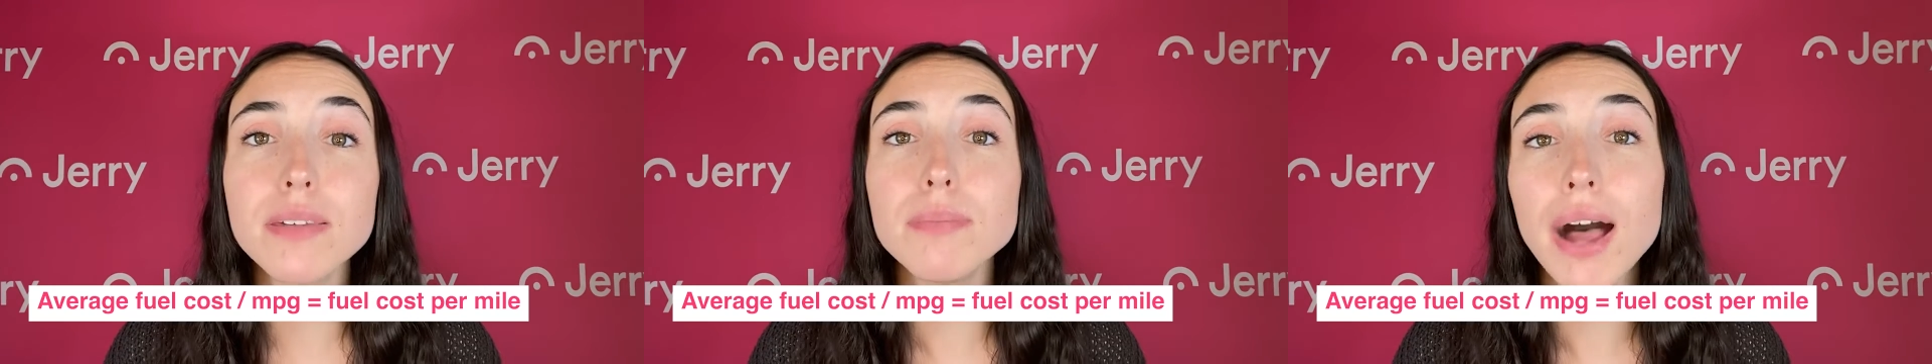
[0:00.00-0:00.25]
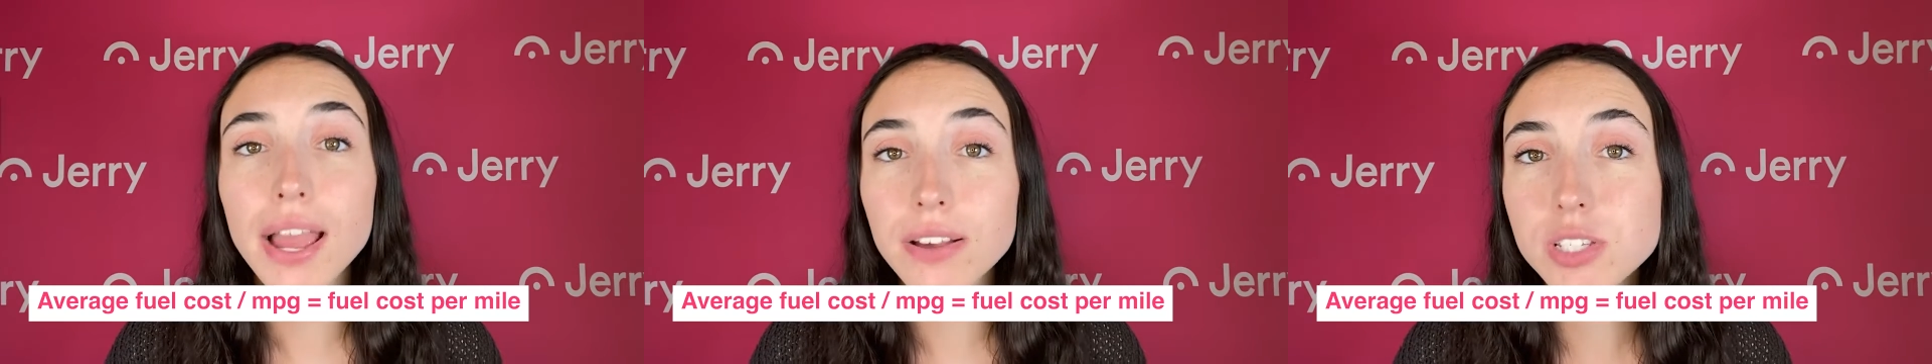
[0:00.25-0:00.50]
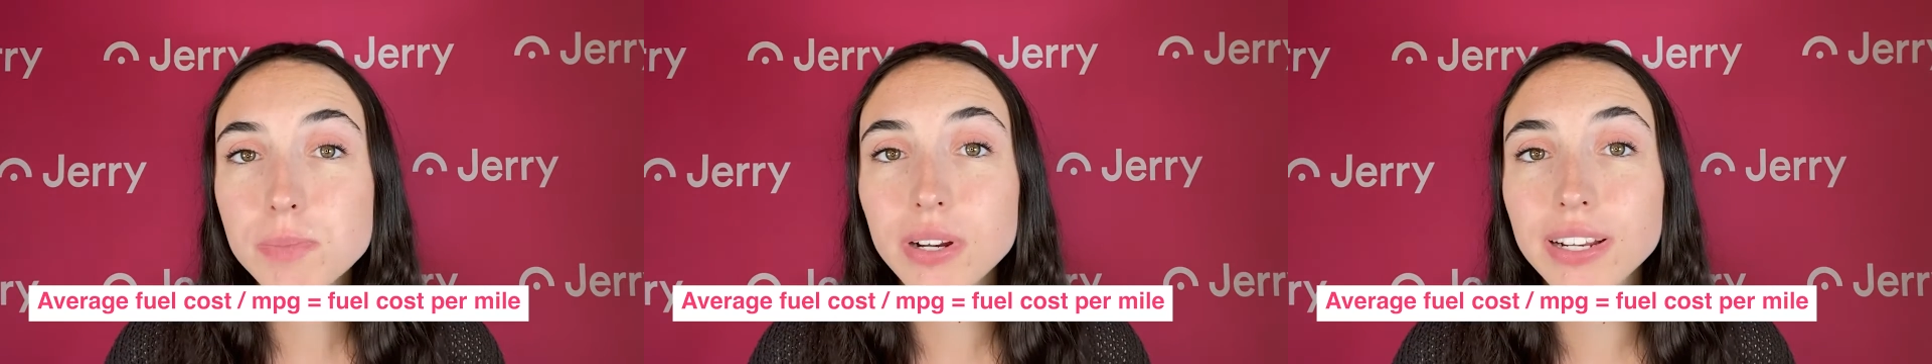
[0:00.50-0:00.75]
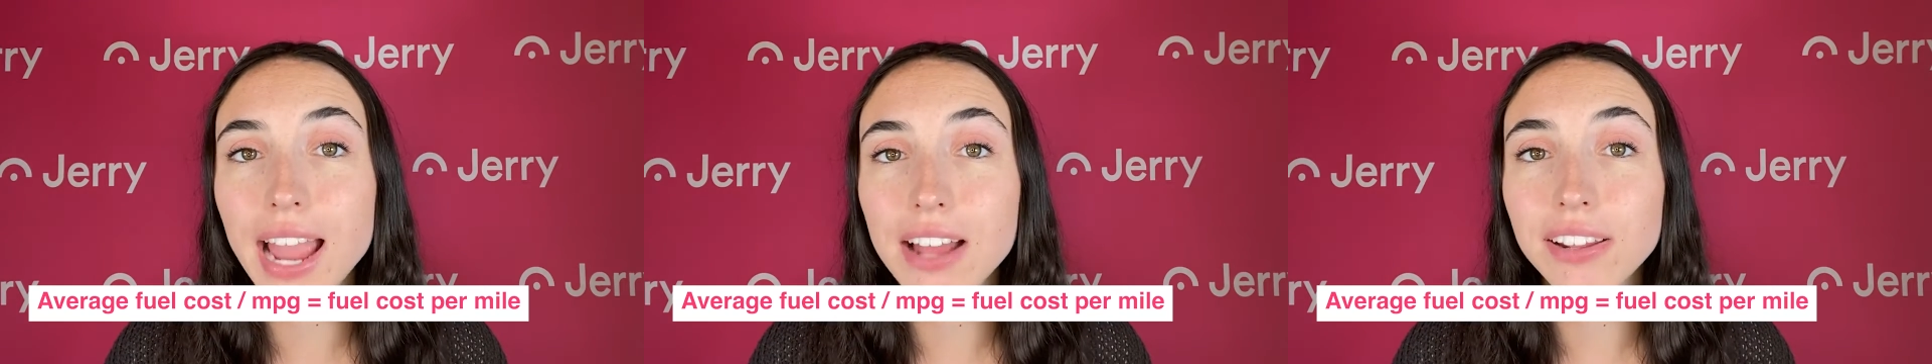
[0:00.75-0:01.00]
miles per
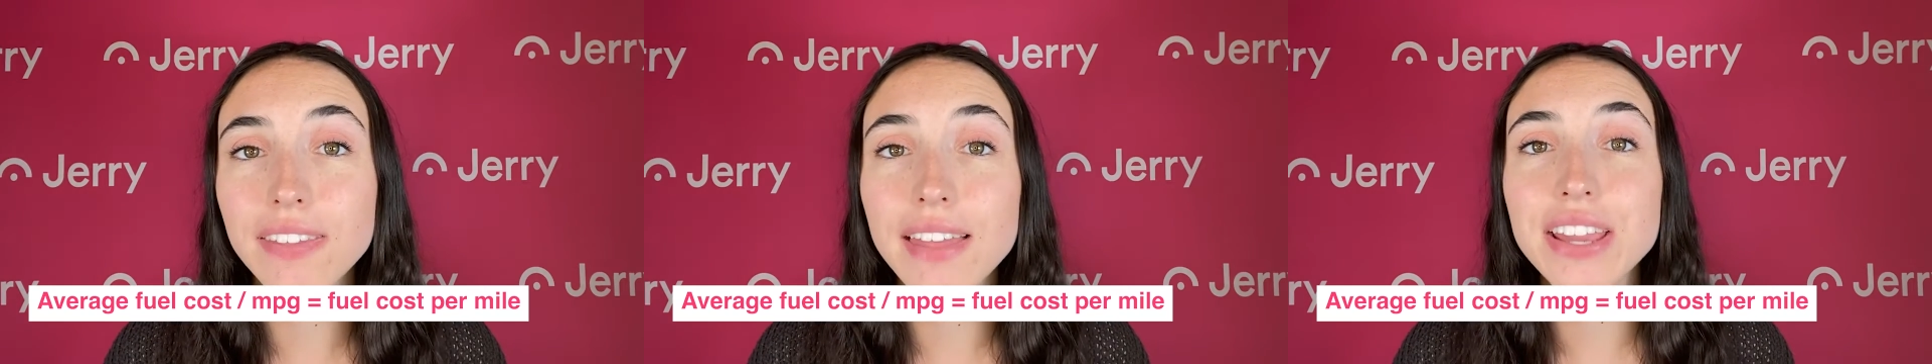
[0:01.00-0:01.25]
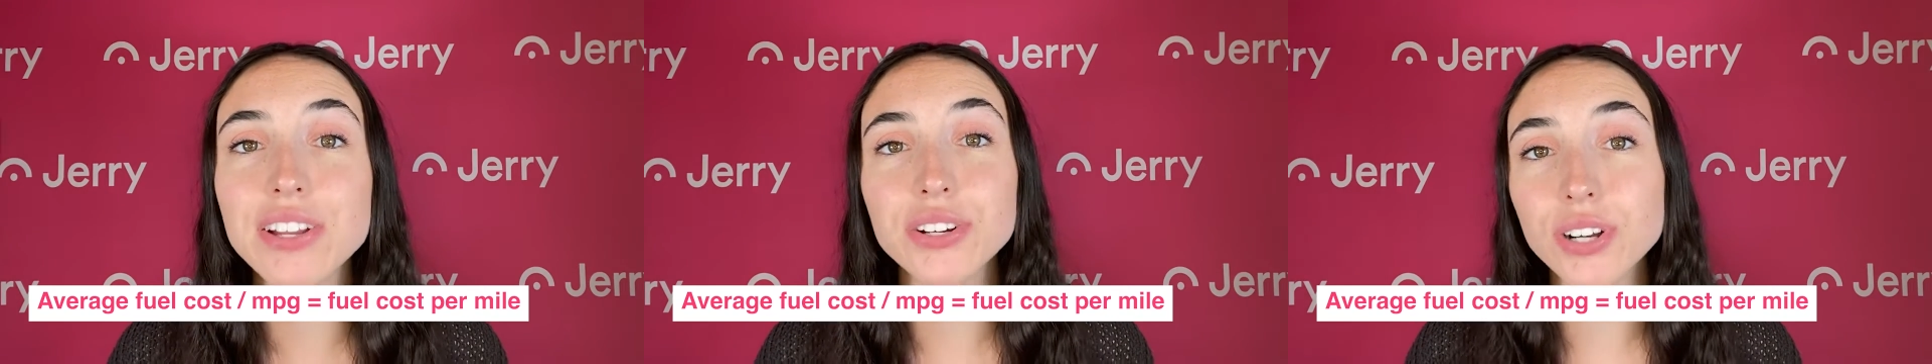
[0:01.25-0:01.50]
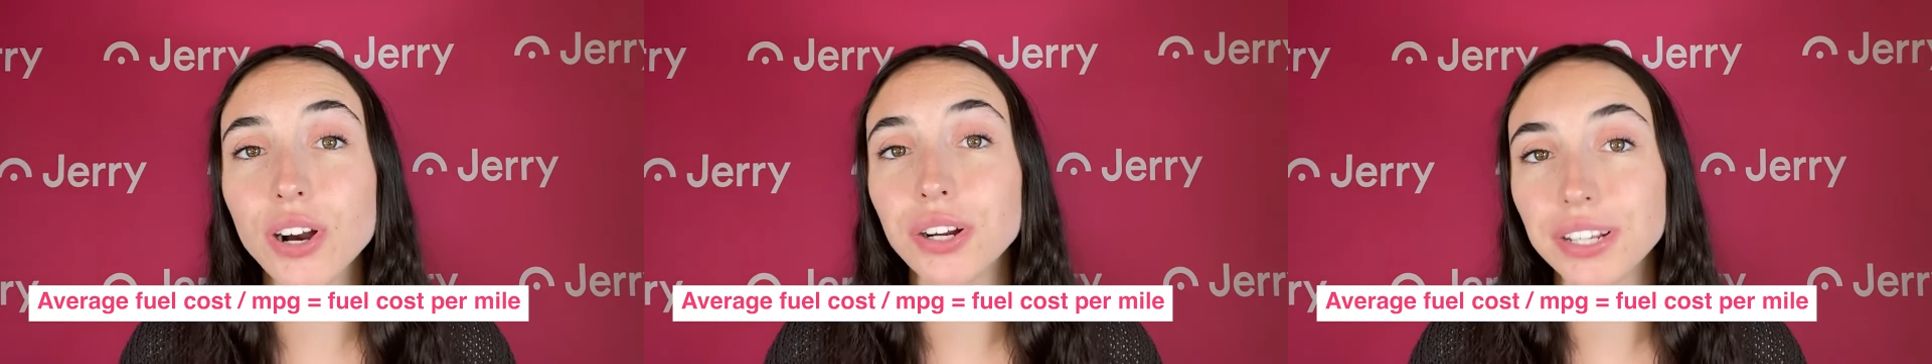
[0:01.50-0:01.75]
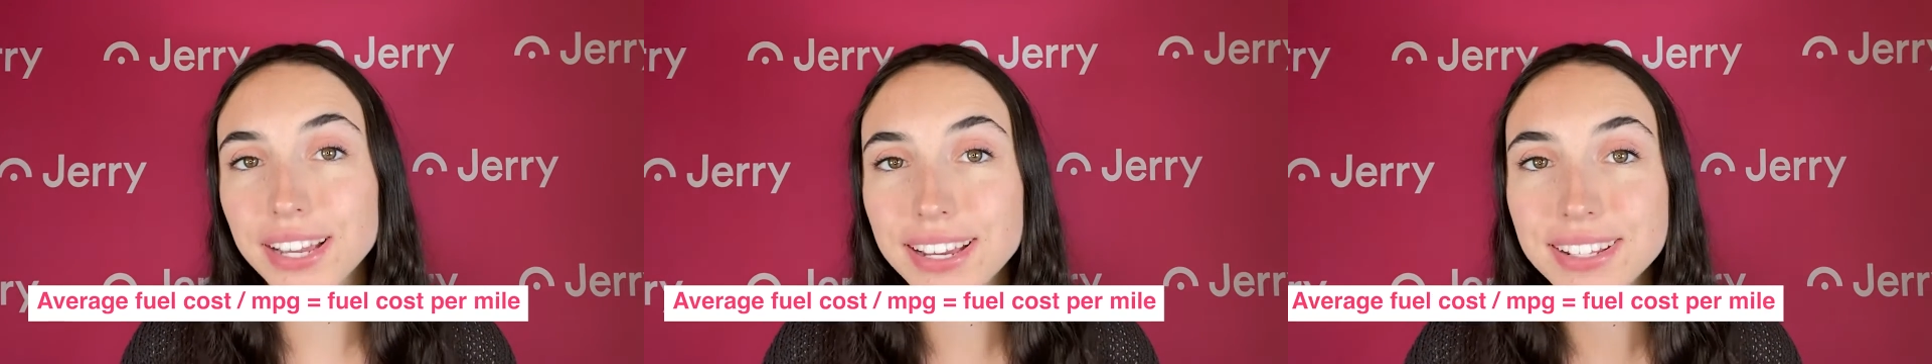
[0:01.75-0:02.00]
gallon that your car
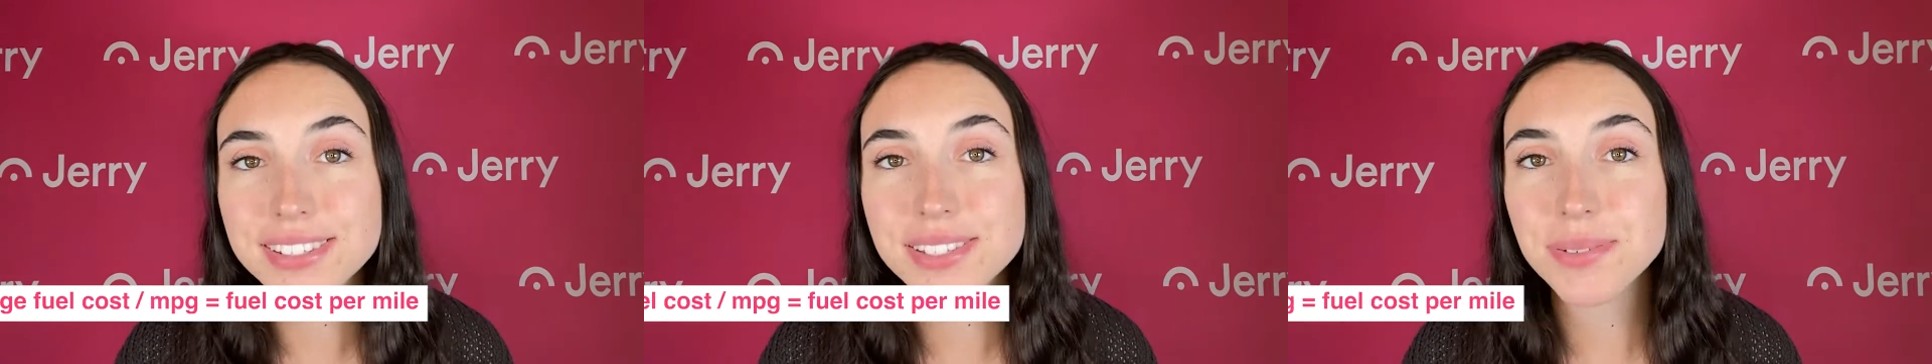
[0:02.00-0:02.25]
gets.